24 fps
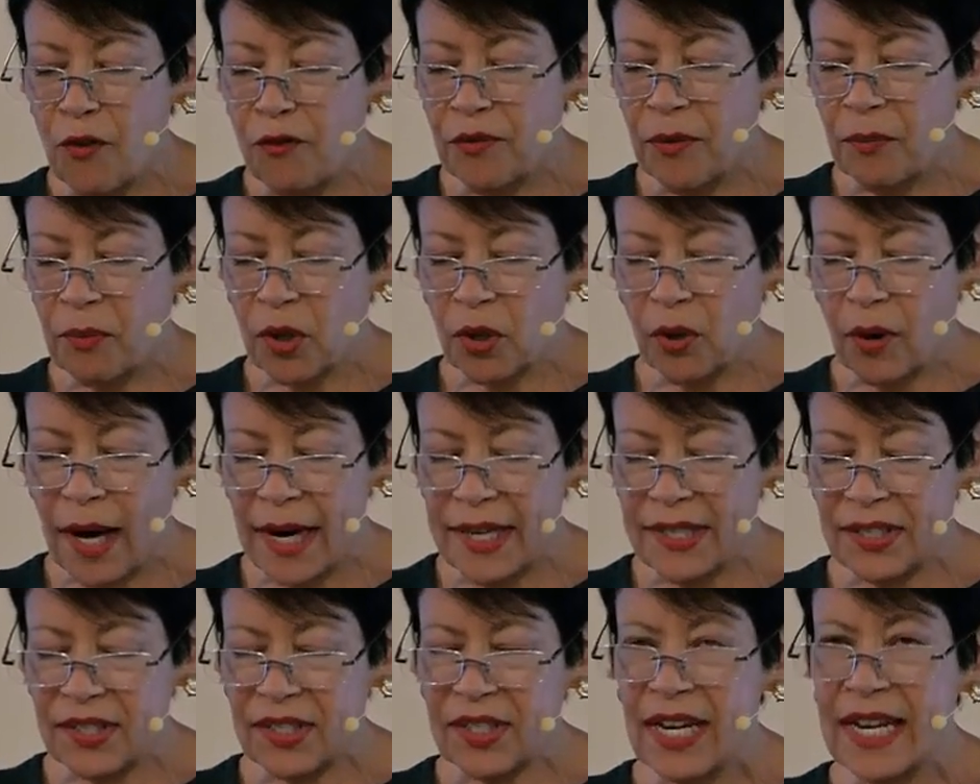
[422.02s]
from
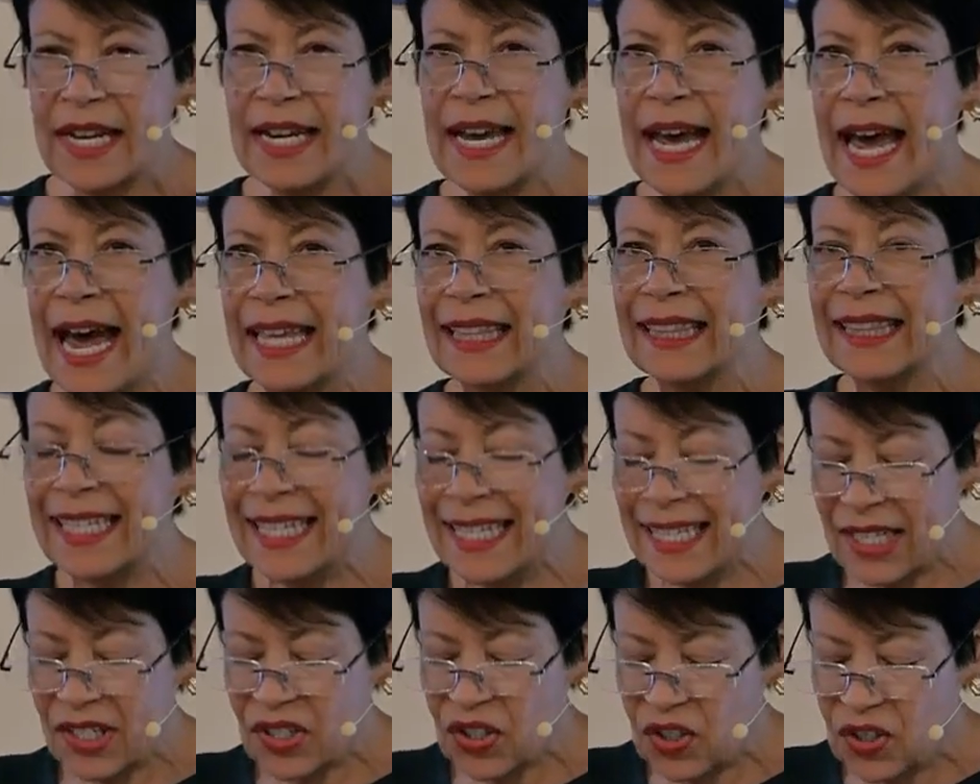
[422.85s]
Christ and
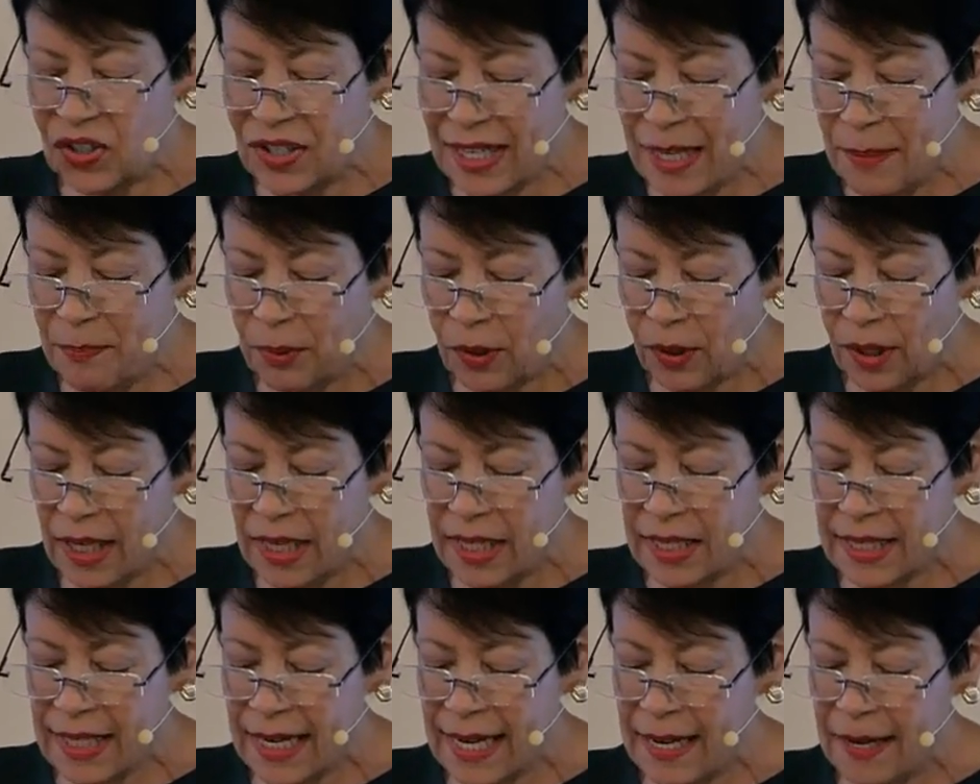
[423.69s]
lead us deeper
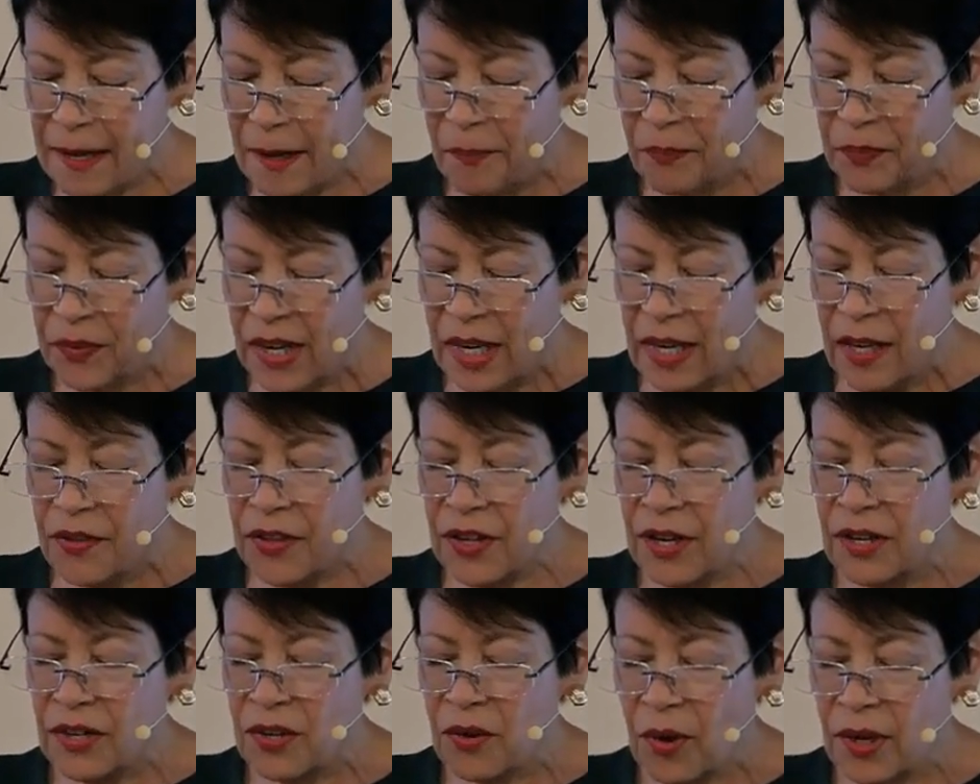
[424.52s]
into him,
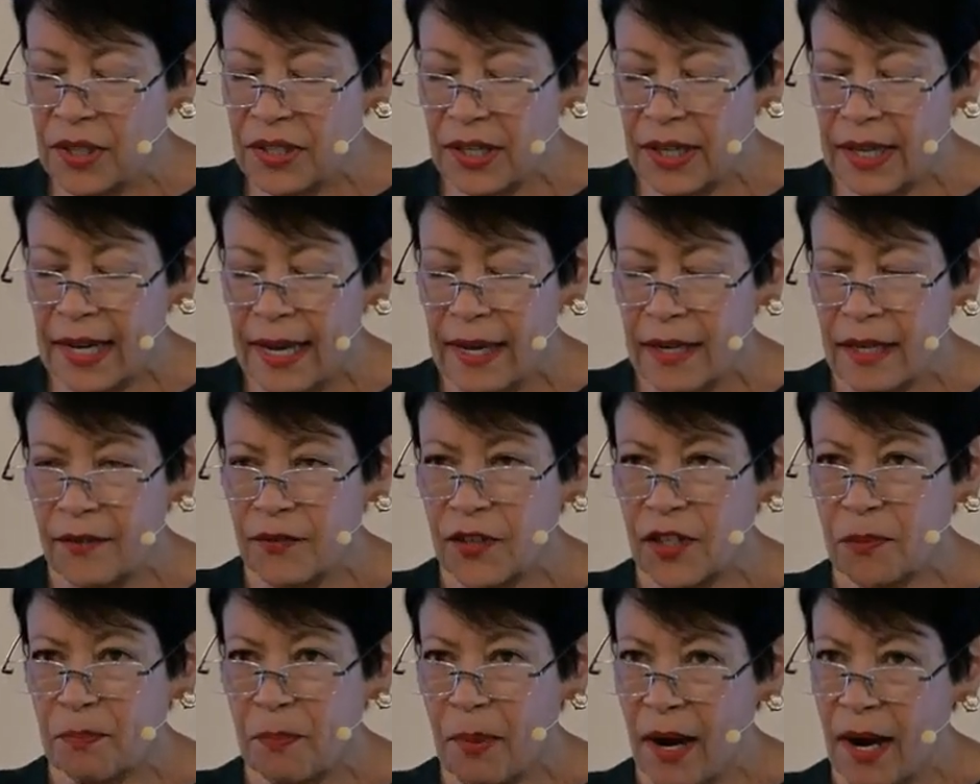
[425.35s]
the anointed head of
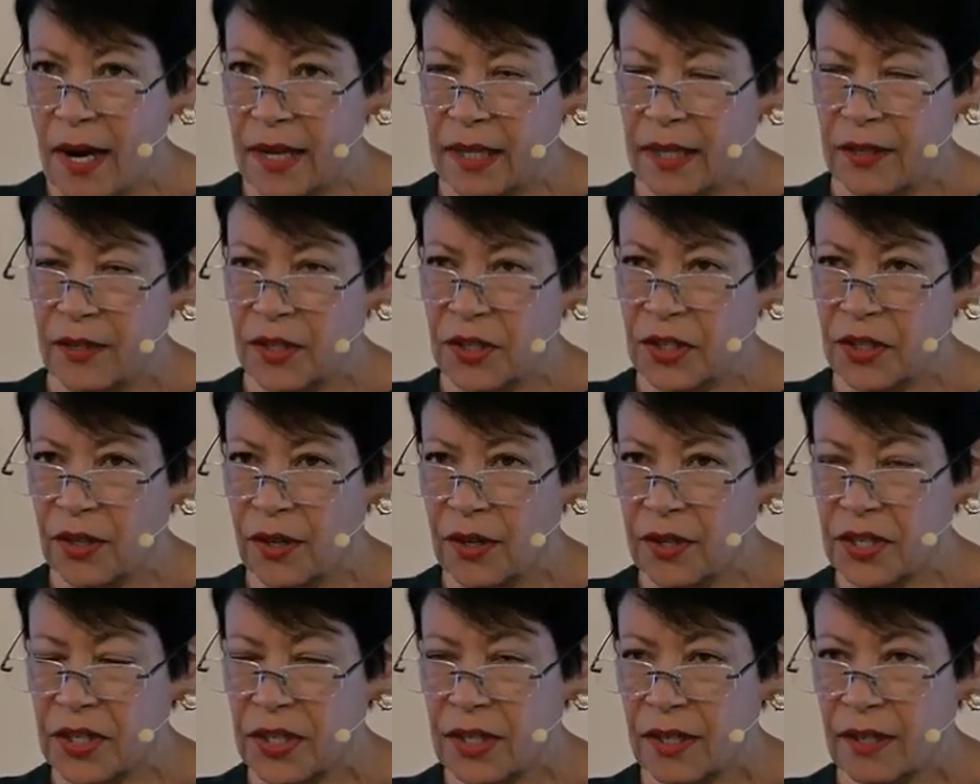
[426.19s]
his body, the
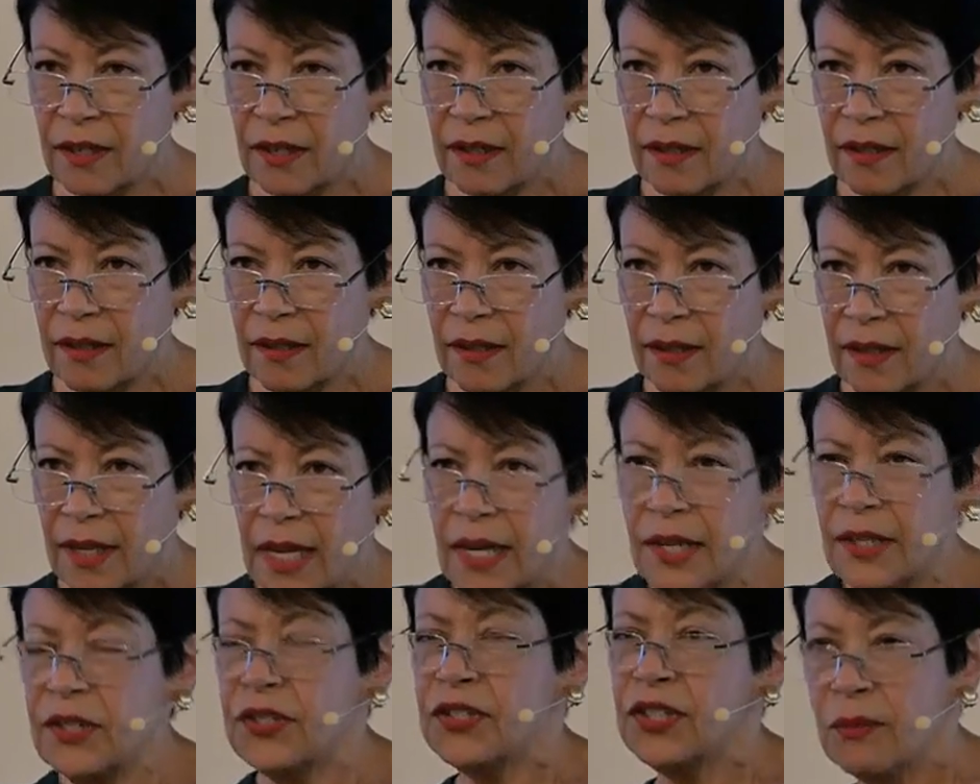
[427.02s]
church.
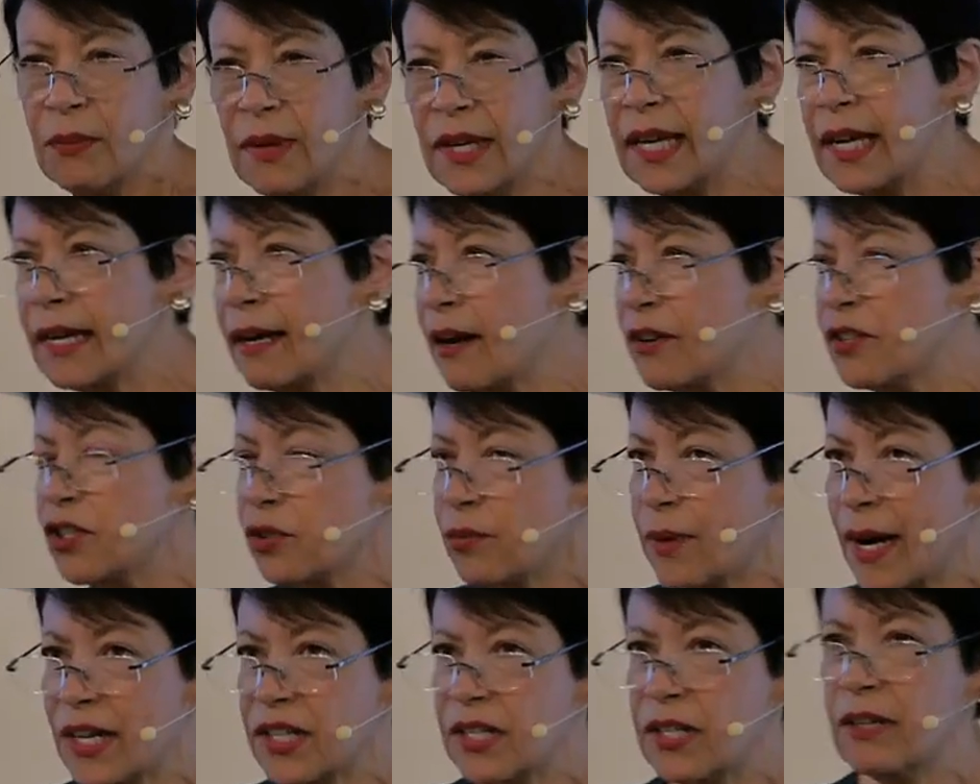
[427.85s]
You see, we get our
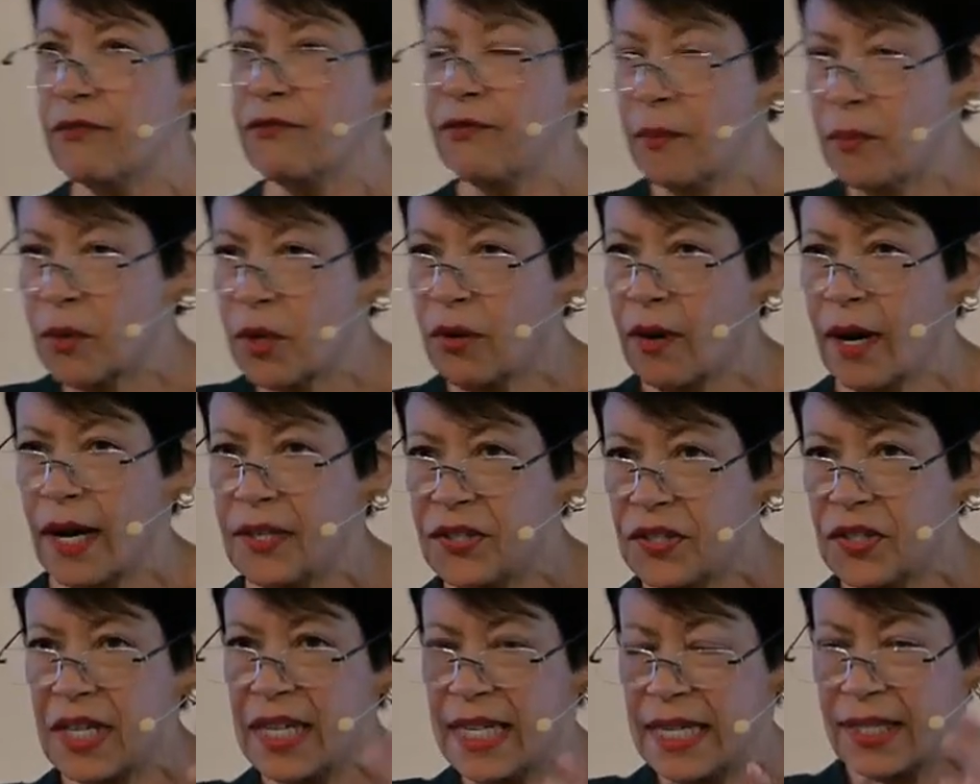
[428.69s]
direction from
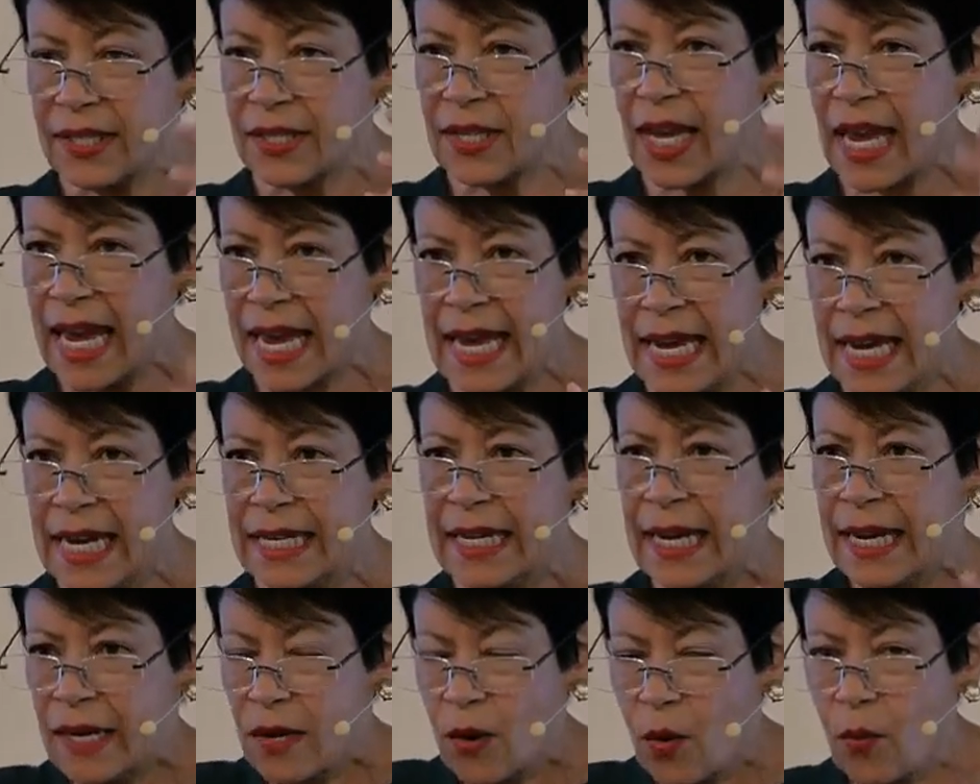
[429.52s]
Christ. He's the head,
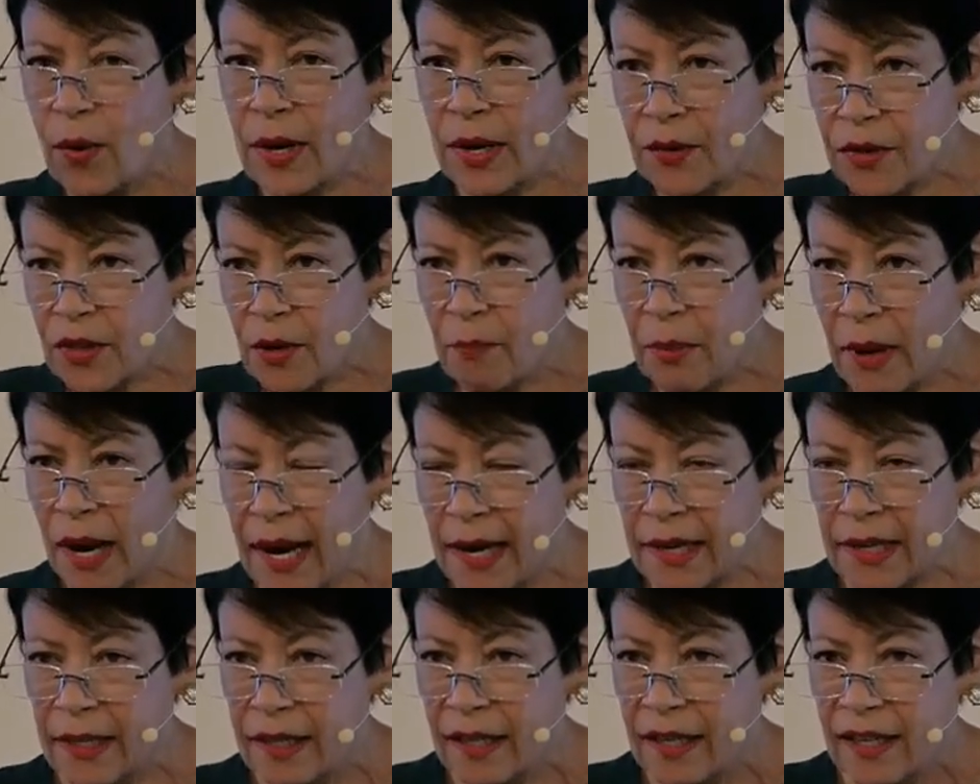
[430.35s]
we're the
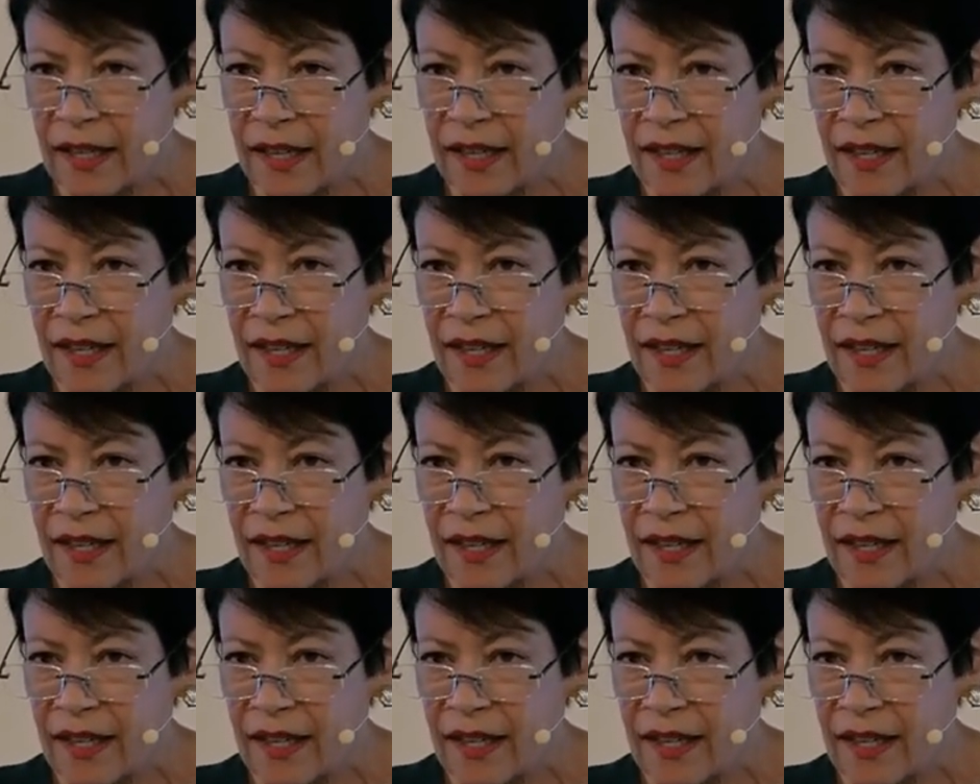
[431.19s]
body.